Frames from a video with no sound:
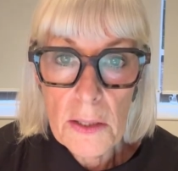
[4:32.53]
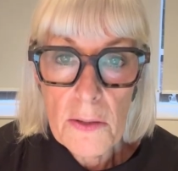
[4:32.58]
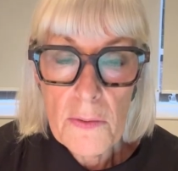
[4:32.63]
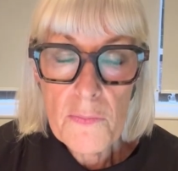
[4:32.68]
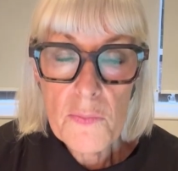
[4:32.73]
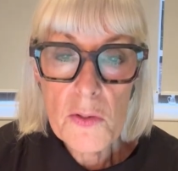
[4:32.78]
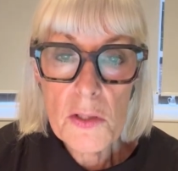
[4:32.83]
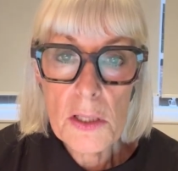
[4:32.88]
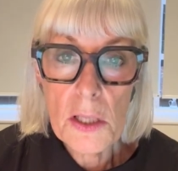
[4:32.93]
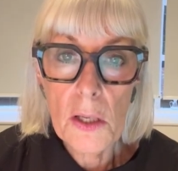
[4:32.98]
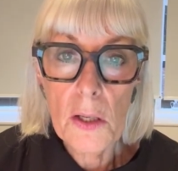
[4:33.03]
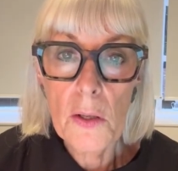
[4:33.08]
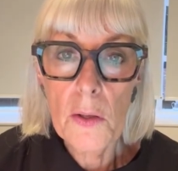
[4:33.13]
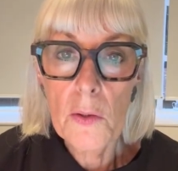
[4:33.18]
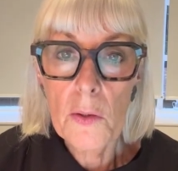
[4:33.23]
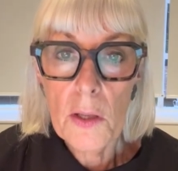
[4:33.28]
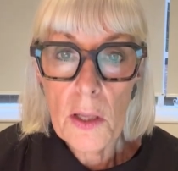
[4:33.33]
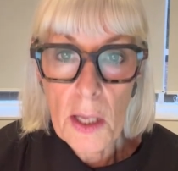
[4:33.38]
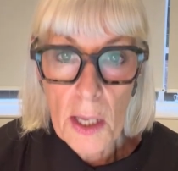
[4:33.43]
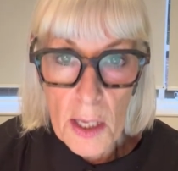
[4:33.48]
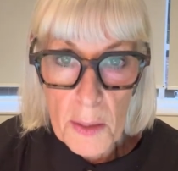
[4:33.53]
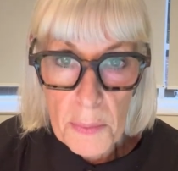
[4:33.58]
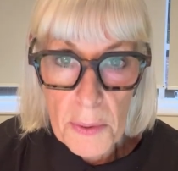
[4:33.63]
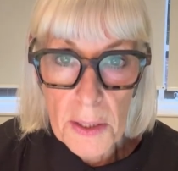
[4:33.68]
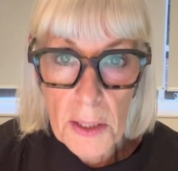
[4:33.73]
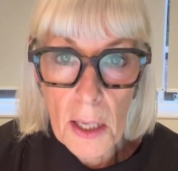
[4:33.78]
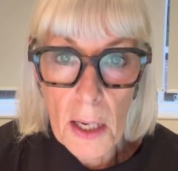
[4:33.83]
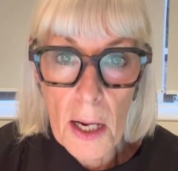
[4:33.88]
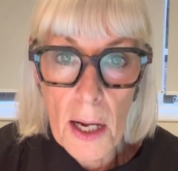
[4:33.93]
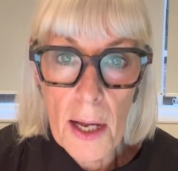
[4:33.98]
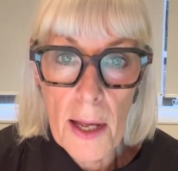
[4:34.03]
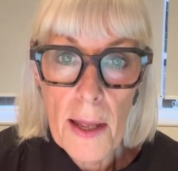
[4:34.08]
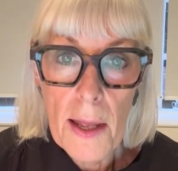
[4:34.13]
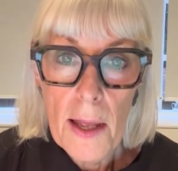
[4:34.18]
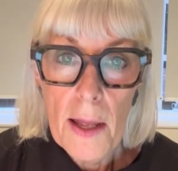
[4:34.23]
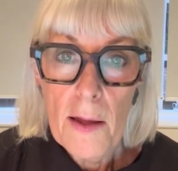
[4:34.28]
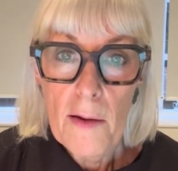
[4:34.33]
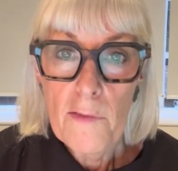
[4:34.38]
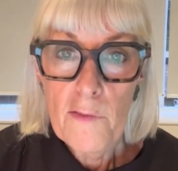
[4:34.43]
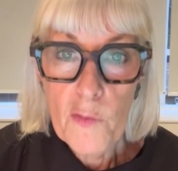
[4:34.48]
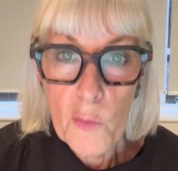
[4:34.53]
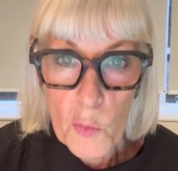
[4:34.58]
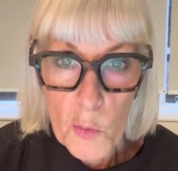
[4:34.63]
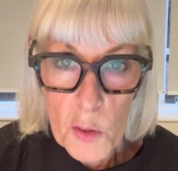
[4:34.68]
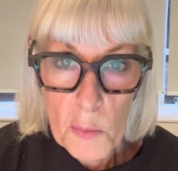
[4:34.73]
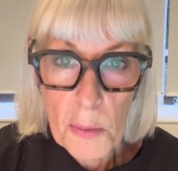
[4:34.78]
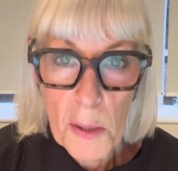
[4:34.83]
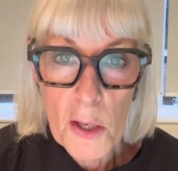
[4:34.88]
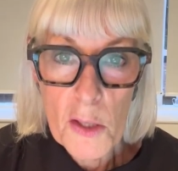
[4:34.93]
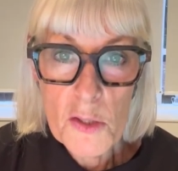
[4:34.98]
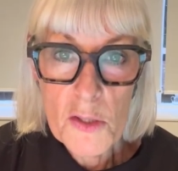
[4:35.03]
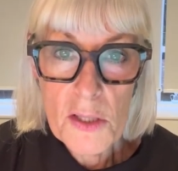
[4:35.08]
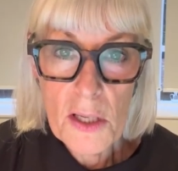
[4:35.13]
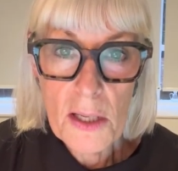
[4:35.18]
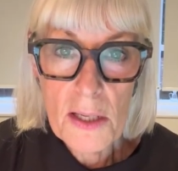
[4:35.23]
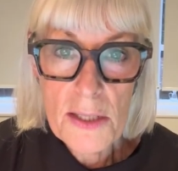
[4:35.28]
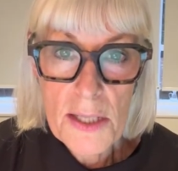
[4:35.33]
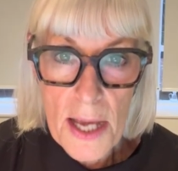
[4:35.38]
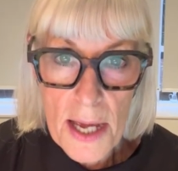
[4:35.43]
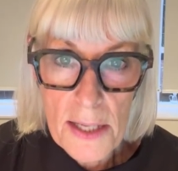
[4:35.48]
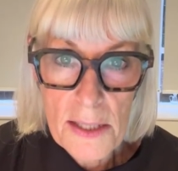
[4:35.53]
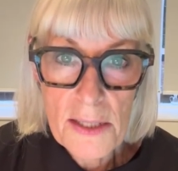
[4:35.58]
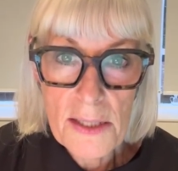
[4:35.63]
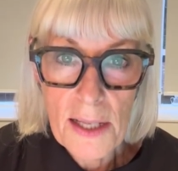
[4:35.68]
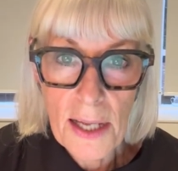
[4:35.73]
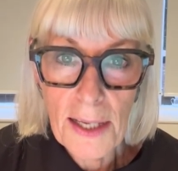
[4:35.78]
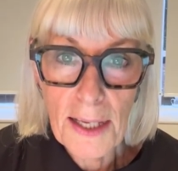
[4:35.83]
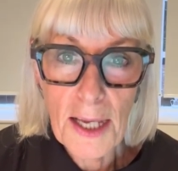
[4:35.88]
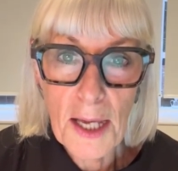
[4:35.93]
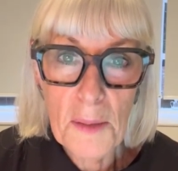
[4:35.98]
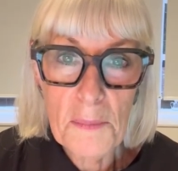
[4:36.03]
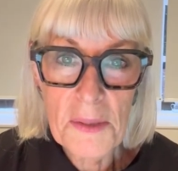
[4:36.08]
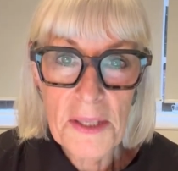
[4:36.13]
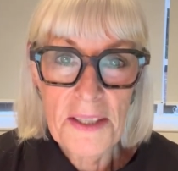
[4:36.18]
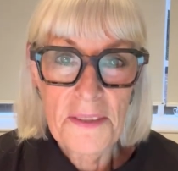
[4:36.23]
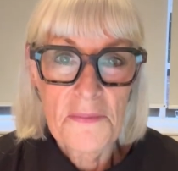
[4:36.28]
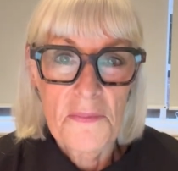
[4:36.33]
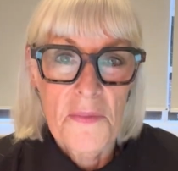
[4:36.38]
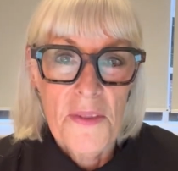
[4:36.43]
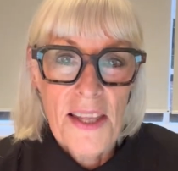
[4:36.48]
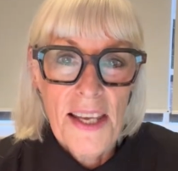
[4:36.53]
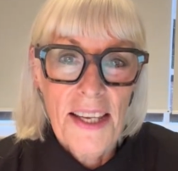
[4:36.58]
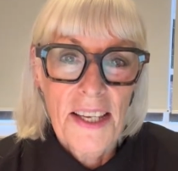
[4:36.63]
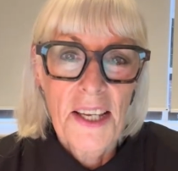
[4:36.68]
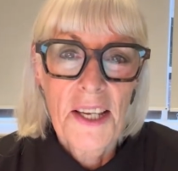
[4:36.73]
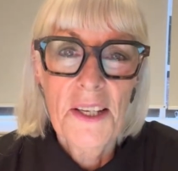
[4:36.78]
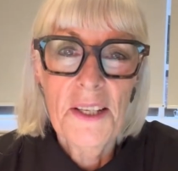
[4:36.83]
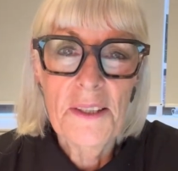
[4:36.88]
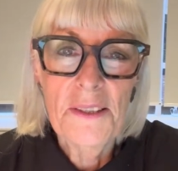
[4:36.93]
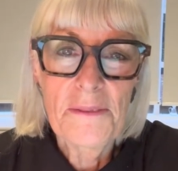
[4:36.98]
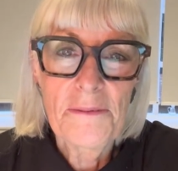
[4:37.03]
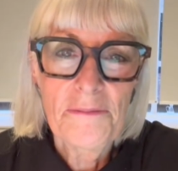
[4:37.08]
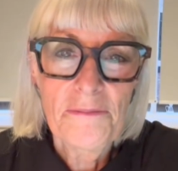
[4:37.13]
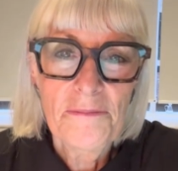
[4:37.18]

So keep an eye for the postings as they come in. Thank you.